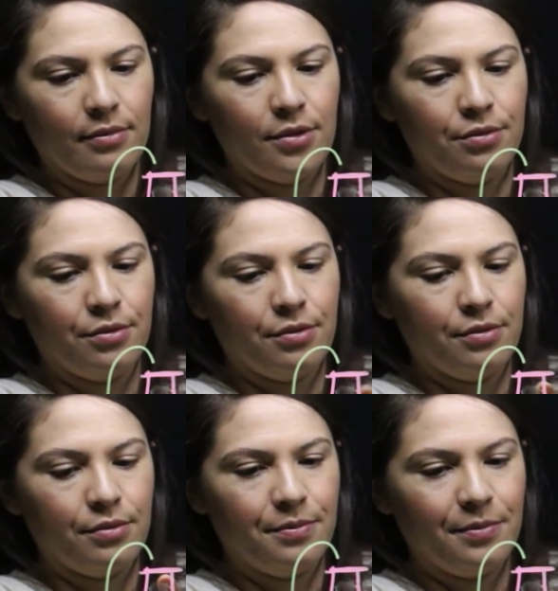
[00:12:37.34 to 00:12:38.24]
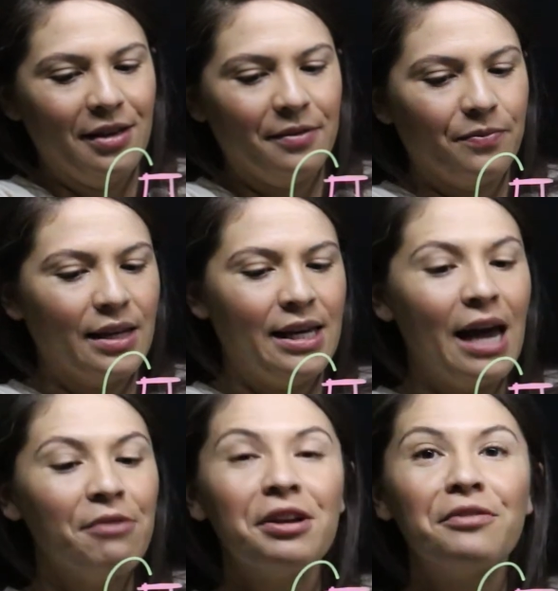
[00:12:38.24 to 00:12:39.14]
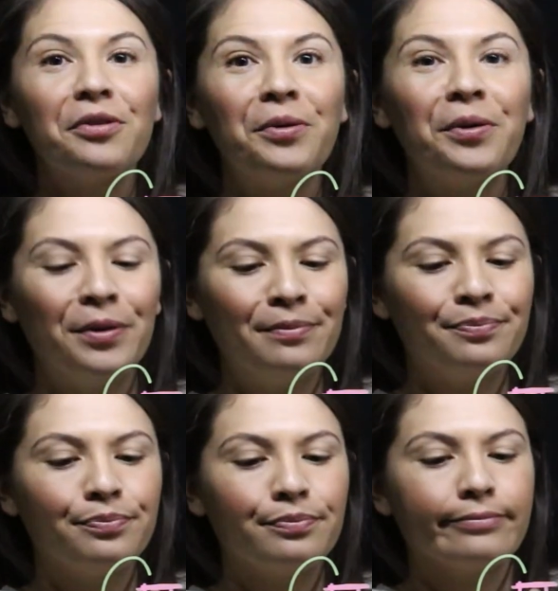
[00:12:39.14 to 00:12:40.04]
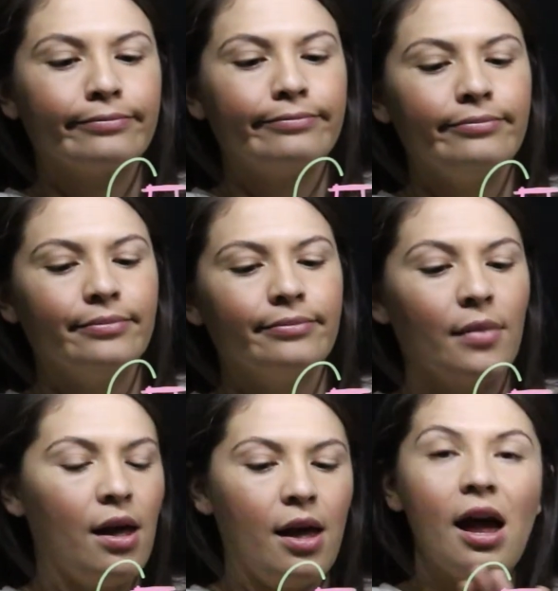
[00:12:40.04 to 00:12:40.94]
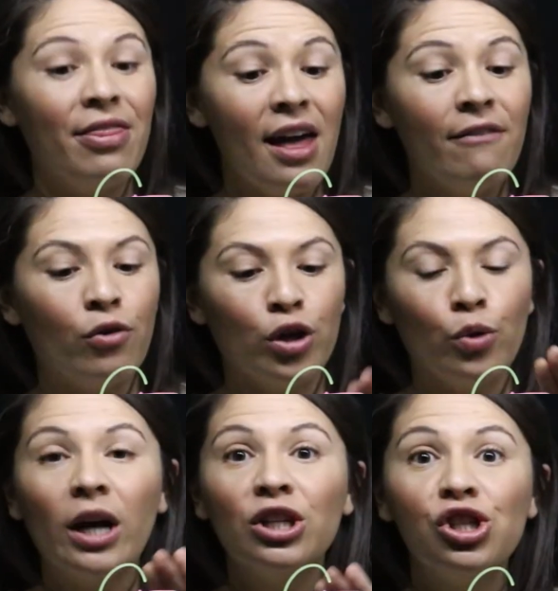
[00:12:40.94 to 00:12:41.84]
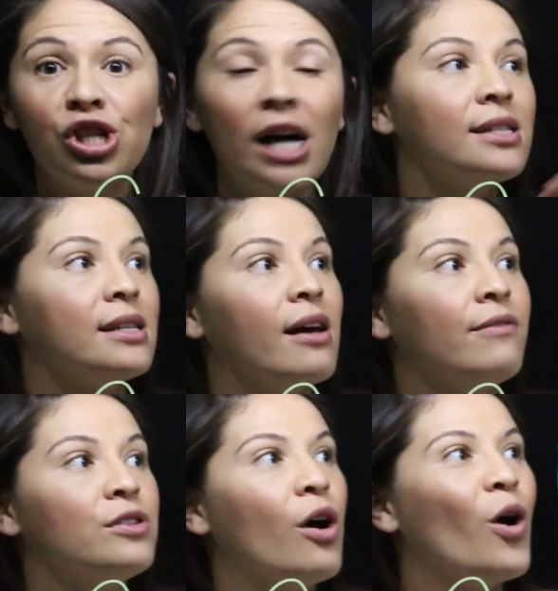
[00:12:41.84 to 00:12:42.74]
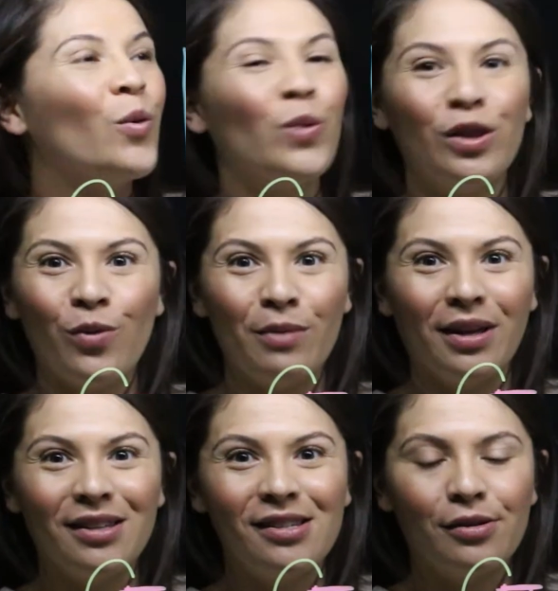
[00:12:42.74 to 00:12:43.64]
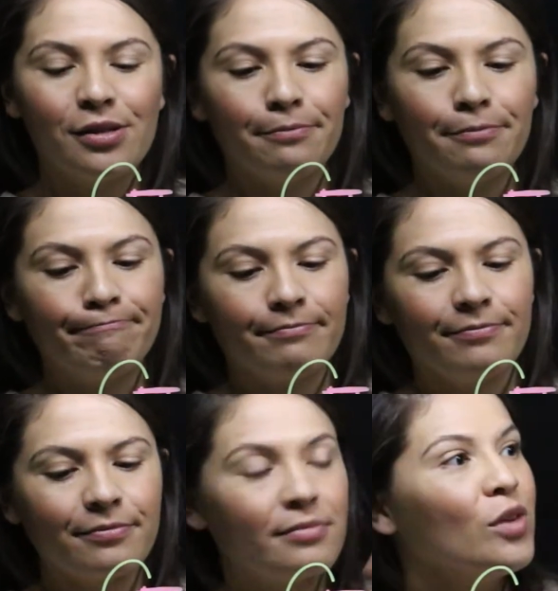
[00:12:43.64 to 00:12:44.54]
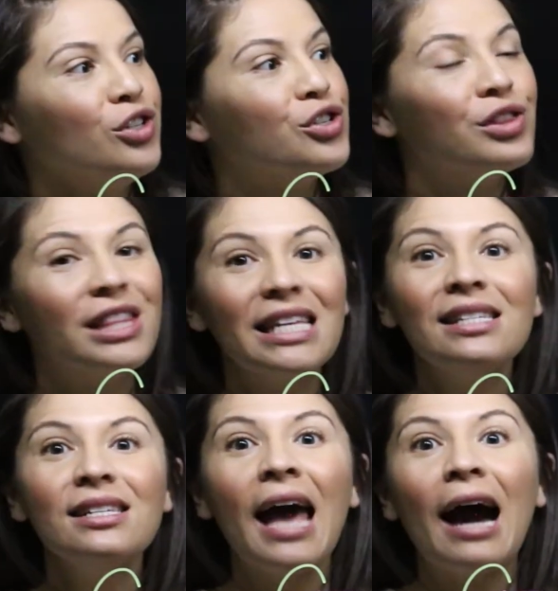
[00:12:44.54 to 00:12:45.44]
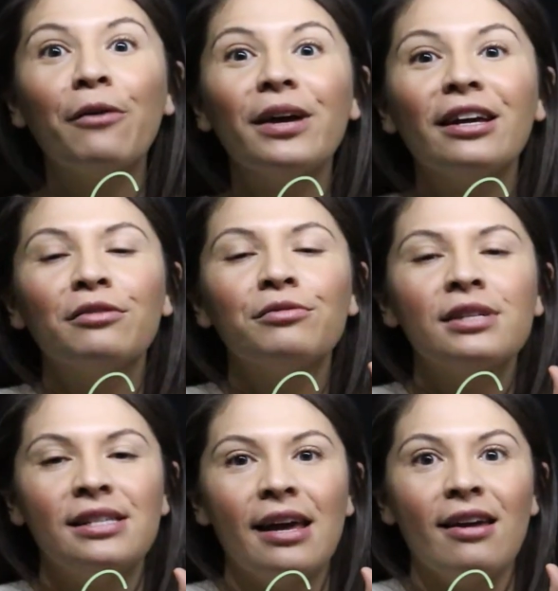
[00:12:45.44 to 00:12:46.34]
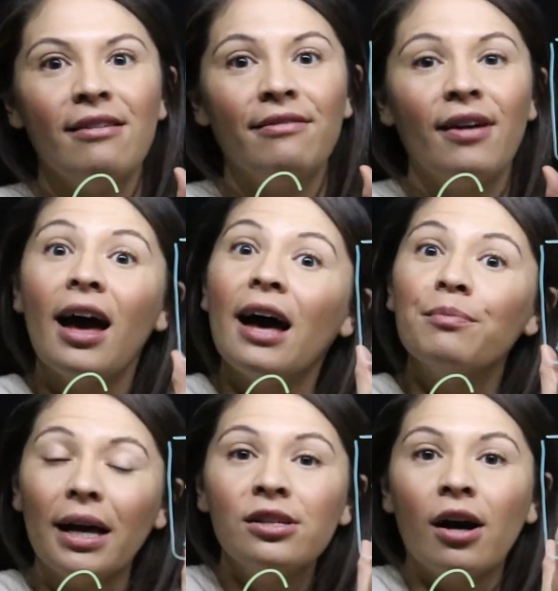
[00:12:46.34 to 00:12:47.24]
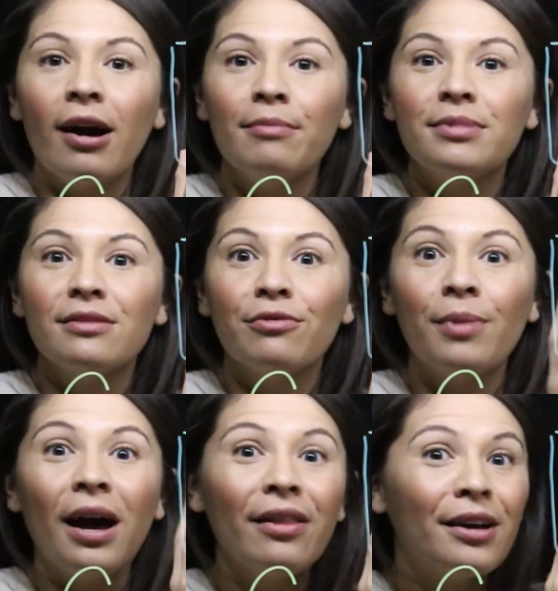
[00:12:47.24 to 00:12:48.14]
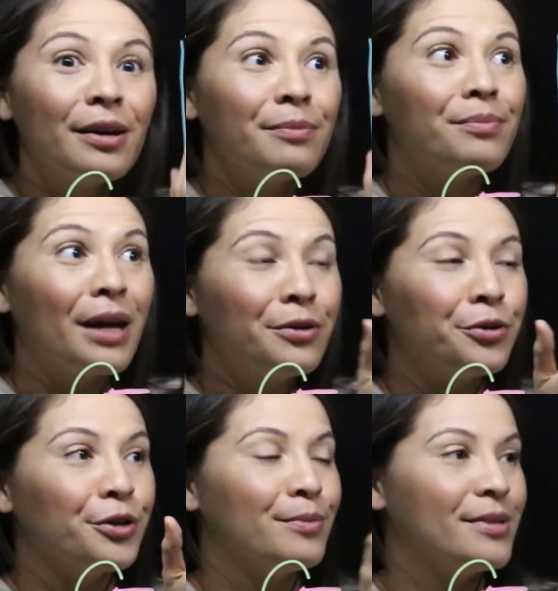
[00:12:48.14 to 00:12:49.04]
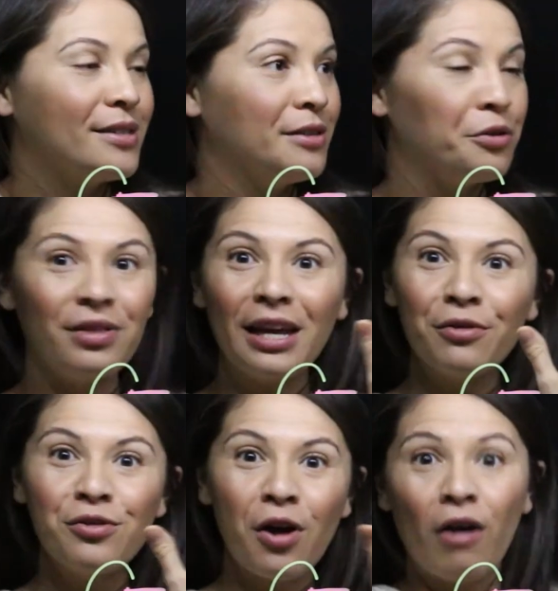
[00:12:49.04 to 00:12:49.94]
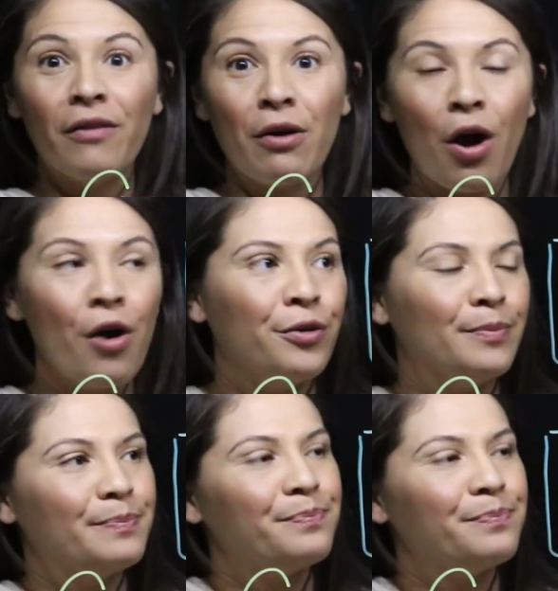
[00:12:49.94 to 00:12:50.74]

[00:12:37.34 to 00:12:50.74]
Oh. Get rid of it all. And therefore you are just left with your red blood cells. So this is how we can receive blood types from other blood groups, that are not of our own.